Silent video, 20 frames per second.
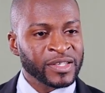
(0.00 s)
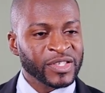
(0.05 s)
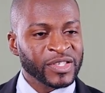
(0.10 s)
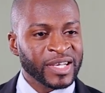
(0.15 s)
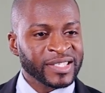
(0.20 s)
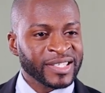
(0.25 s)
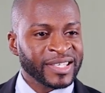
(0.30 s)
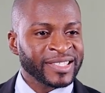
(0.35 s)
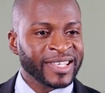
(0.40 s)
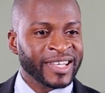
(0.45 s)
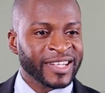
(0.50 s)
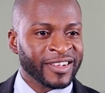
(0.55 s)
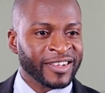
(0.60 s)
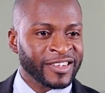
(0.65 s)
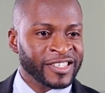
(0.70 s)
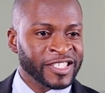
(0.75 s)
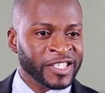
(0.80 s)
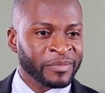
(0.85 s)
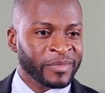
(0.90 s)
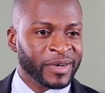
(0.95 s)
So as a
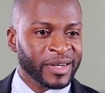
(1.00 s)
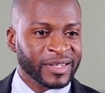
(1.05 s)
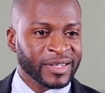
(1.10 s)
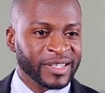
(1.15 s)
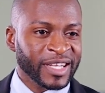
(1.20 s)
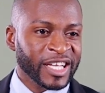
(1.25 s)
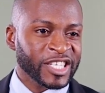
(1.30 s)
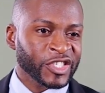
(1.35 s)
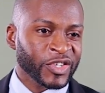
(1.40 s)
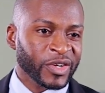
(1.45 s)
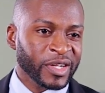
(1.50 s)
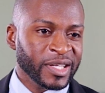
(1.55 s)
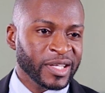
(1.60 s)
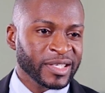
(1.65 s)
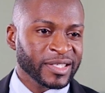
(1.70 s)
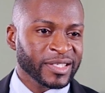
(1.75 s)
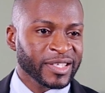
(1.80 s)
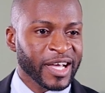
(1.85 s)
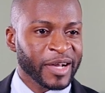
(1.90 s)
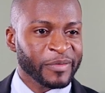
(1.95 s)
technology man, naturally,
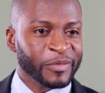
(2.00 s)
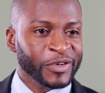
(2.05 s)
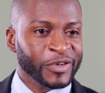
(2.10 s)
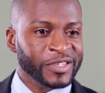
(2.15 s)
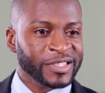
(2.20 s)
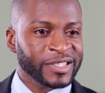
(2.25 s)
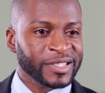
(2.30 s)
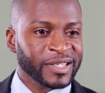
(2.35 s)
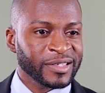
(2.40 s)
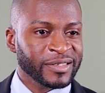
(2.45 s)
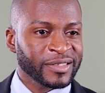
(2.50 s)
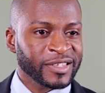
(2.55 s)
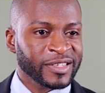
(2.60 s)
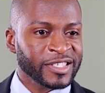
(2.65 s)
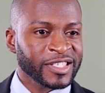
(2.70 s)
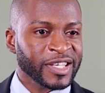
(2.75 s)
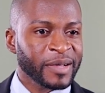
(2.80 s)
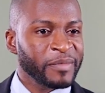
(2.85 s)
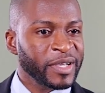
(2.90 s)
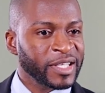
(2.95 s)
I'm going to say
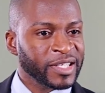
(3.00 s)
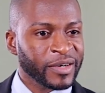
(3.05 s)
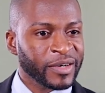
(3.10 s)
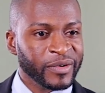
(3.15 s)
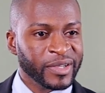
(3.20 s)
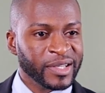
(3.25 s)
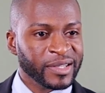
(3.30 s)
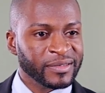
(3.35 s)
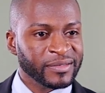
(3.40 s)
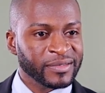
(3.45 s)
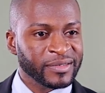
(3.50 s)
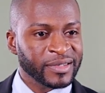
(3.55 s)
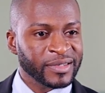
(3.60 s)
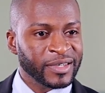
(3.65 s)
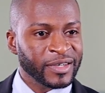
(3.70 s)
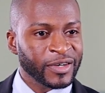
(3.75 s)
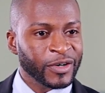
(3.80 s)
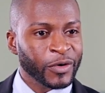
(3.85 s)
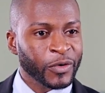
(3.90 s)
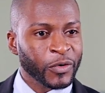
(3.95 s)
there's a better way.
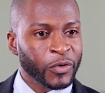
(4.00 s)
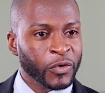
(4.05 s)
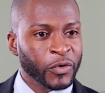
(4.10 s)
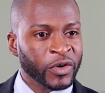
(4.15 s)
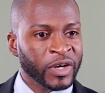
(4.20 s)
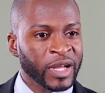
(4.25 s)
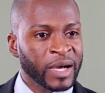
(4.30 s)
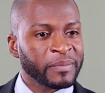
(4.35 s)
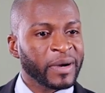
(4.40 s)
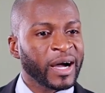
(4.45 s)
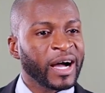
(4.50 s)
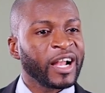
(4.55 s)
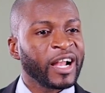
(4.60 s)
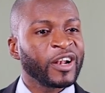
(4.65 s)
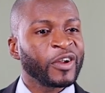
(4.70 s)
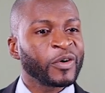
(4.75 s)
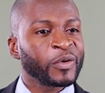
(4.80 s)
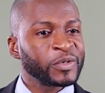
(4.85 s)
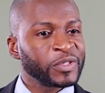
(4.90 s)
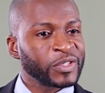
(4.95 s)
Code App
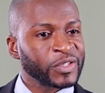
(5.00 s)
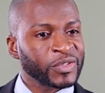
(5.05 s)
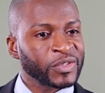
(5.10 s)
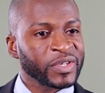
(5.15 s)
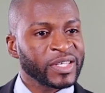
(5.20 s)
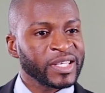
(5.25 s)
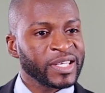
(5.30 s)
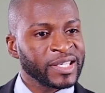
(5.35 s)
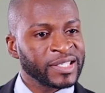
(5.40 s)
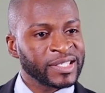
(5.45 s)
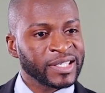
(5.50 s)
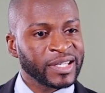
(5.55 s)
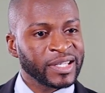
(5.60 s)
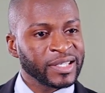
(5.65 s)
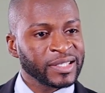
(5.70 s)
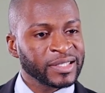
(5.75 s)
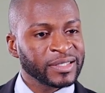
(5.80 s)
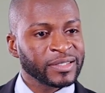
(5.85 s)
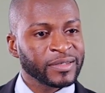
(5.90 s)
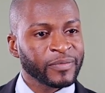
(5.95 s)
allows you to
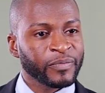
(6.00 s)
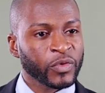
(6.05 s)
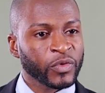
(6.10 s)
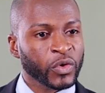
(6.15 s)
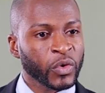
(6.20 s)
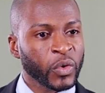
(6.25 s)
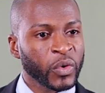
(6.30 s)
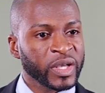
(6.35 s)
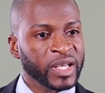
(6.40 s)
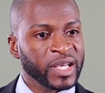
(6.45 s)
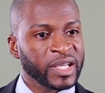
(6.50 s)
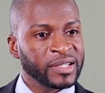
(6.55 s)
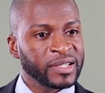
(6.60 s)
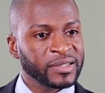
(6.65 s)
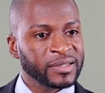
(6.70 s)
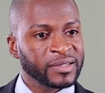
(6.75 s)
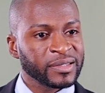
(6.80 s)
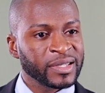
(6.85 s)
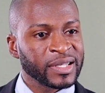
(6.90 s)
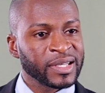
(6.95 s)
easily go
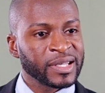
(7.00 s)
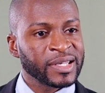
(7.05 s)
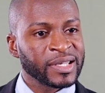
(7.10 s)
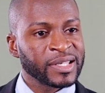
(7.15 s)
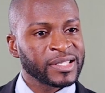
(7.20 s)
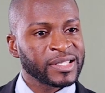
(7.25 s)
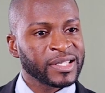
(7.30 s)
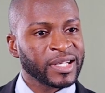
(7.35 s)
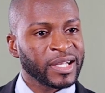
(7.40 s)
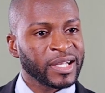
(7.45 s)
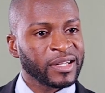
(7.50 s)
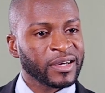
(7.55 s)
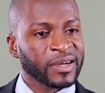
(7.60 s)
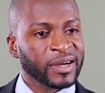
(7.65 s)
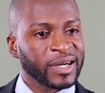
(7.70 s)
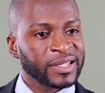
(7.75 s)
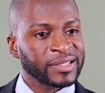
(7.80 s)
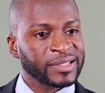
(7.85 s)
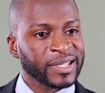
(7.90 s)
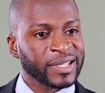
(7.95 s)
in, select the
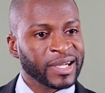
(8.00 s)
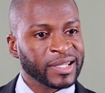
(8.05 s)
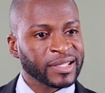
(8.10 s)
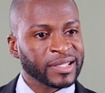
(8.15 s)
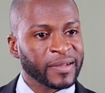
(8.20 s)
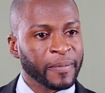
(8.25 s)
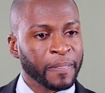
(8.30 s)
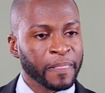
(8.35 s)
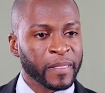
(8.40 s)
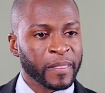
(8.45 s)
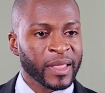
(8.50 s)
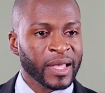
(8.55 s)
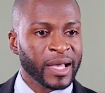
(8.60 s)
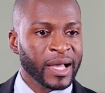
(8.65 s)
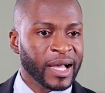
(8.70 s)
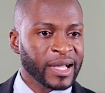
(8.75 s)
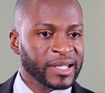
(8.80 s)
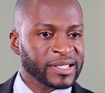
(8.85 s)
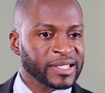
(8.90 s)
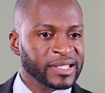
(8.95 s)
contact,
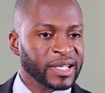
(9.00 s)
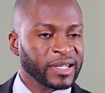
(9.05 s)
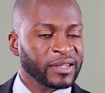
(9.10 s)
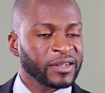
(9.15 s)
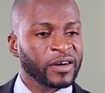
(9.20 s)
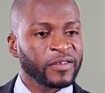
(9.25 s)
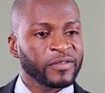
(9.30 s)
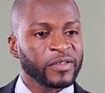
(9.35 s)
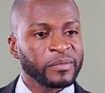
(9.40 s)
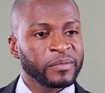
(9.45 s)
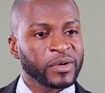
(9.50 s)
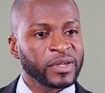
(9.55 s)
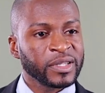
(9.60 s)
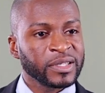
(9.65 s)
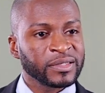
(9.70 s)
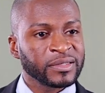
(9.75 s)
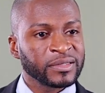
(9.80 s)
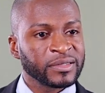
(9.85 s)
and send off the money.